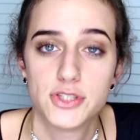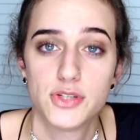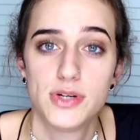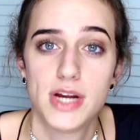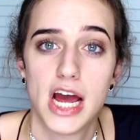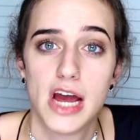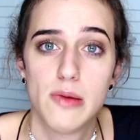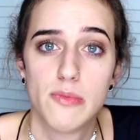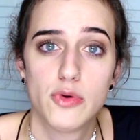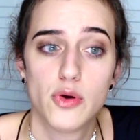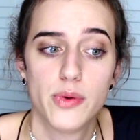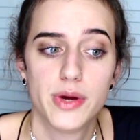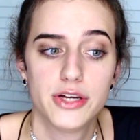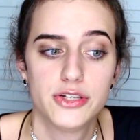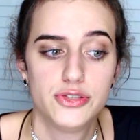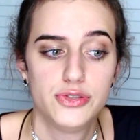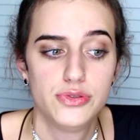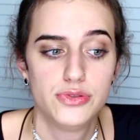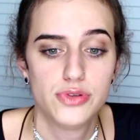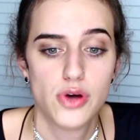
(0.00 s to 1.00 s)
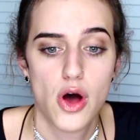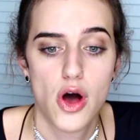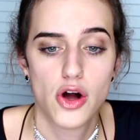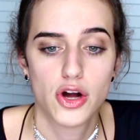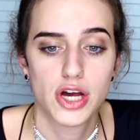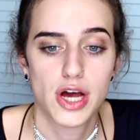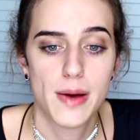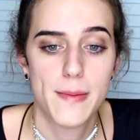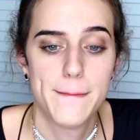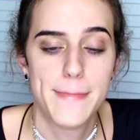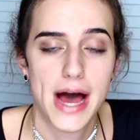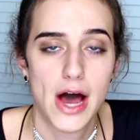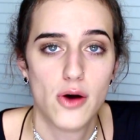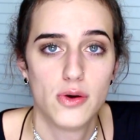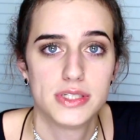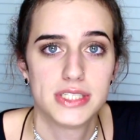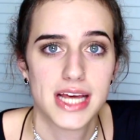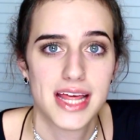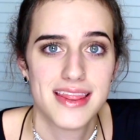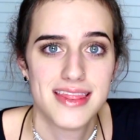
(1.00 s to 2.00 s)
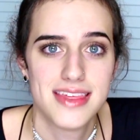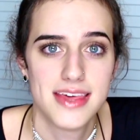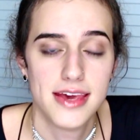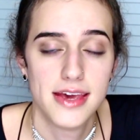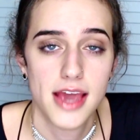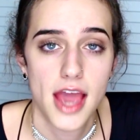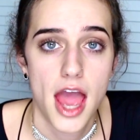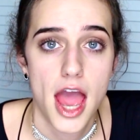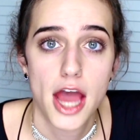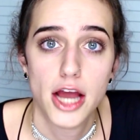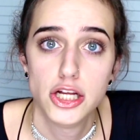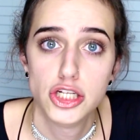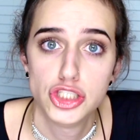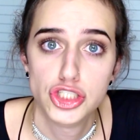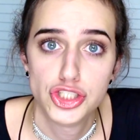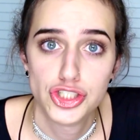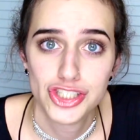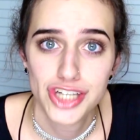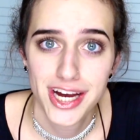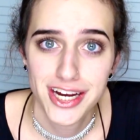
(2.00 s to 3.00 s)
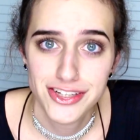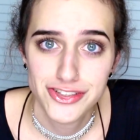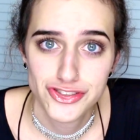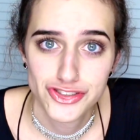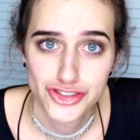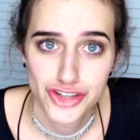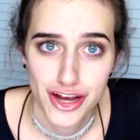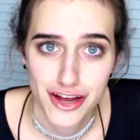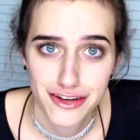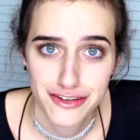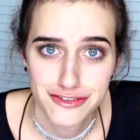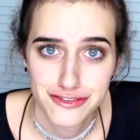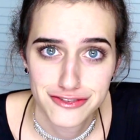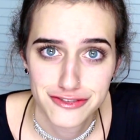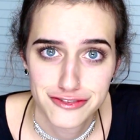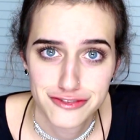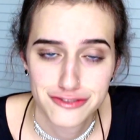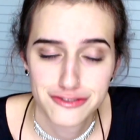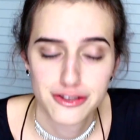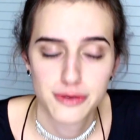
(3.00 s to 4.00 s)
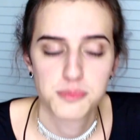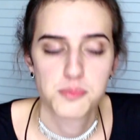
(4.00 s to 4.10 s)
now I'm going to talk about the changes.